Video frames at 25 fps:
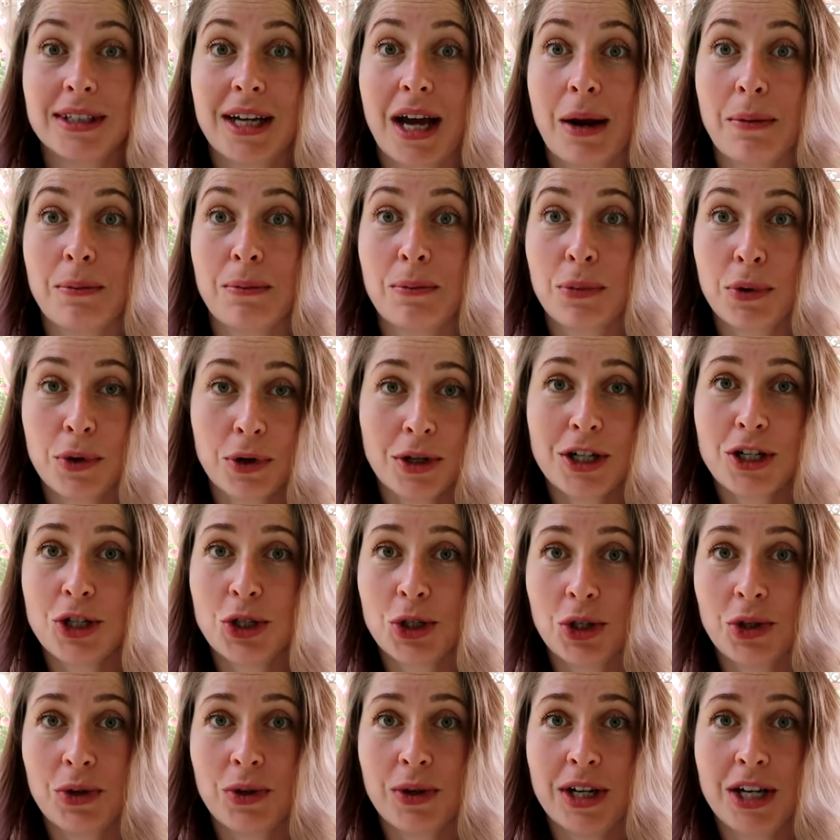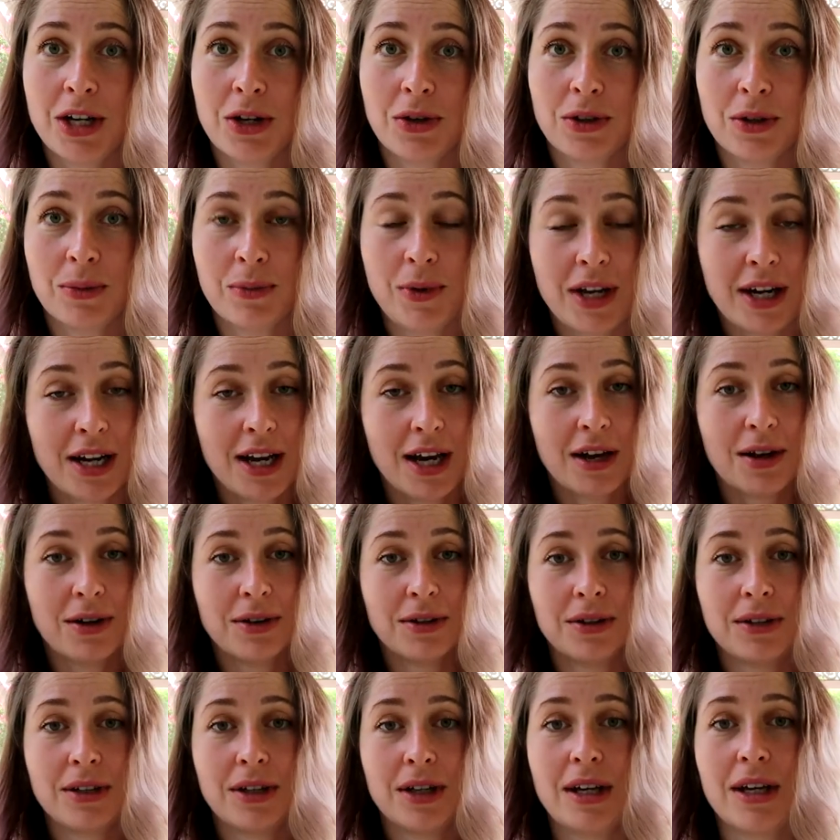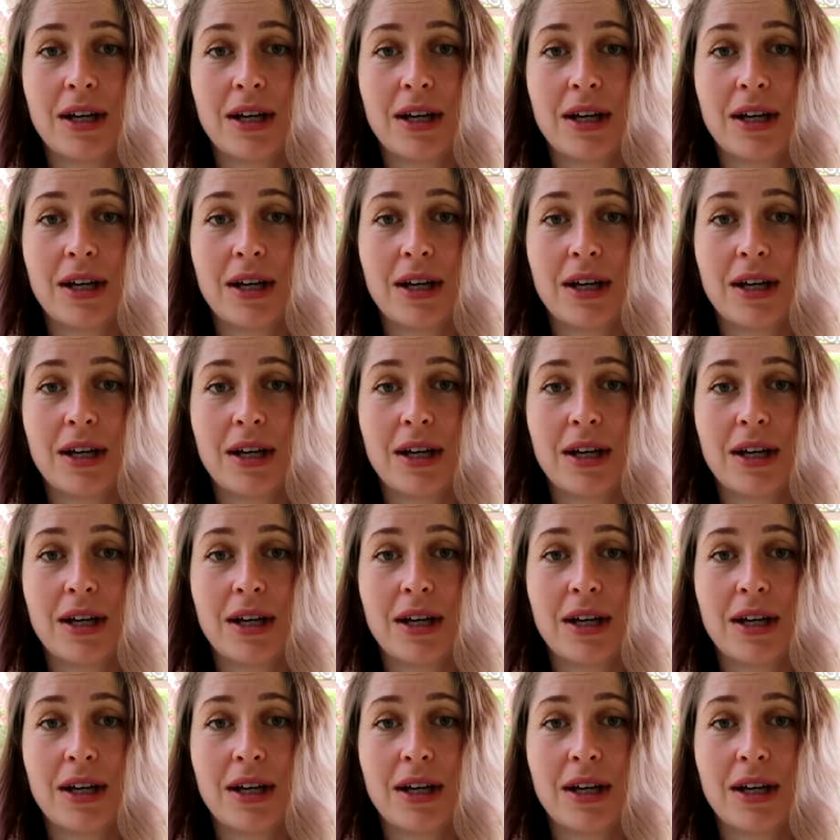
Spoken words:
I'm pretty sure you can hear them right now.